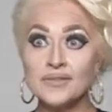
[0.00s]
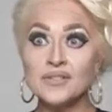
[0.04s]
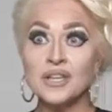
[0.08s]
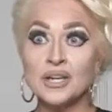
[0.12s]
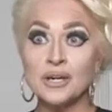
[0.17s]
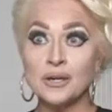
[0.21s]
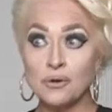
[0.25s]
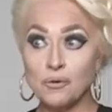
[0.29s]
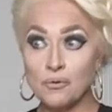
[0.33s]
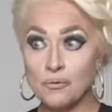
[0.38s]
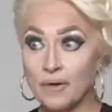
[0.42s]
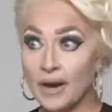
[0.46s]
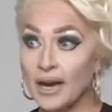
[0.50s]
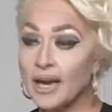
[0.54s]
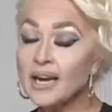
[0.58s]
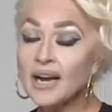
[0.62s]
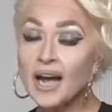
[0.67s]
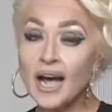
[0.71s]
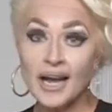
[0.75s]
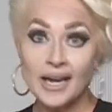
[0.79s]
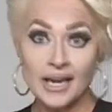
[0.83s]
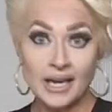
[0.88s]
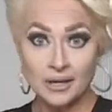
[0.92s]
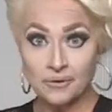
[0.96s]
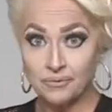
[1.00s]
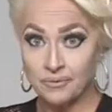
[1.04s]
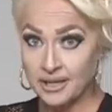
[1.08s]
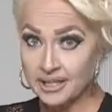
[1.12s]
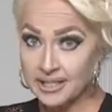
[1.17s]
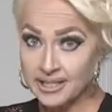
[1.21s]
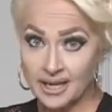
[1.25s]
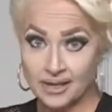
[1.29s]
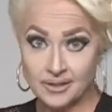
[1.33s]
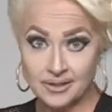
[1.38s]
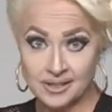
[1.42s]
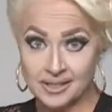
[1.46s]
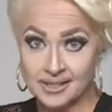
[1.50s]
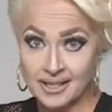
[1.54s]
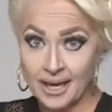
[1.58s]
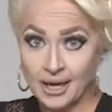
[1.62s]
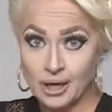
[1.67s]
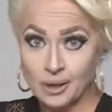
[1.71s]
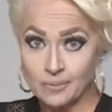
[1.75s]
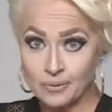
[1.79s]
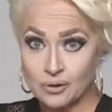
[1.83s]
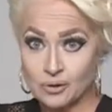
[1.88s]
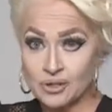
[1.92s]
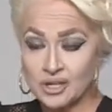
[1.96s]
in a great high-end retail
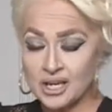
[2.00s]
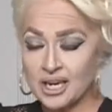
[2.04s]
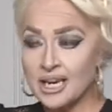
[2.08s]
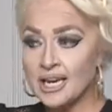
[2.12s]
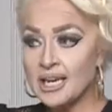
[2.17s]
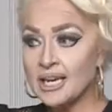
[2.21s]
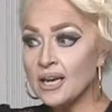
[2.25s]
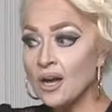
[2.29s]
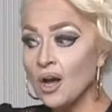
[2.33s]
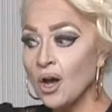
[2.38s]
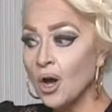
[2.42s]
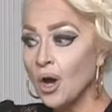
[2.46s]
designer boutique